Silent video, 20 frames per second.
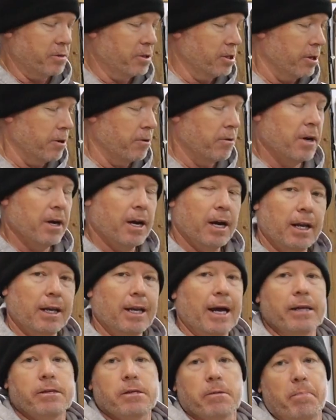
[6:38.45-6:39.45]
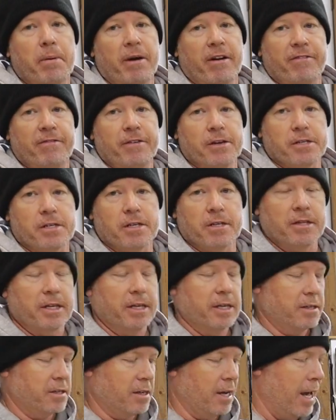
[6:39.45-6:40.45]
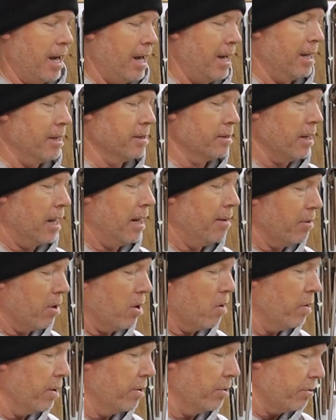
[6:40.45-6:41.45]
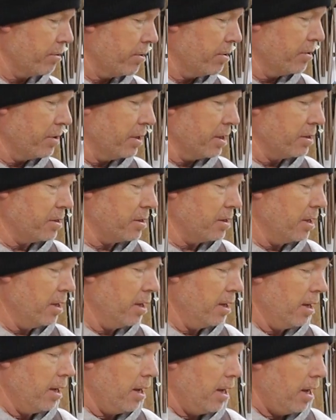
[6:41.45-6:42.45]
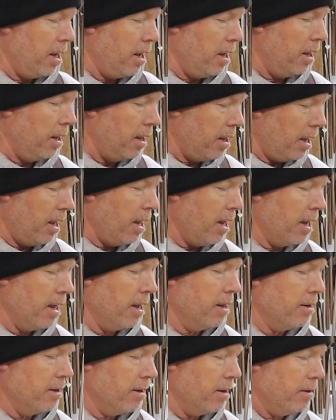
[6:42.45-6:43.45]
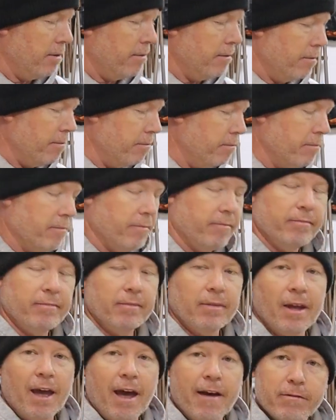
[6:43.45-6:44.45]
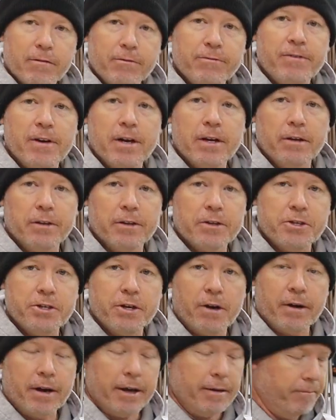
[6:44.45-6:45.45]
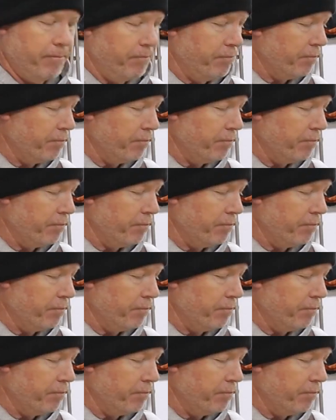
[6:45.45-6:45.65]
So lots of benefits to this as I'm going through this and having fun on this journey.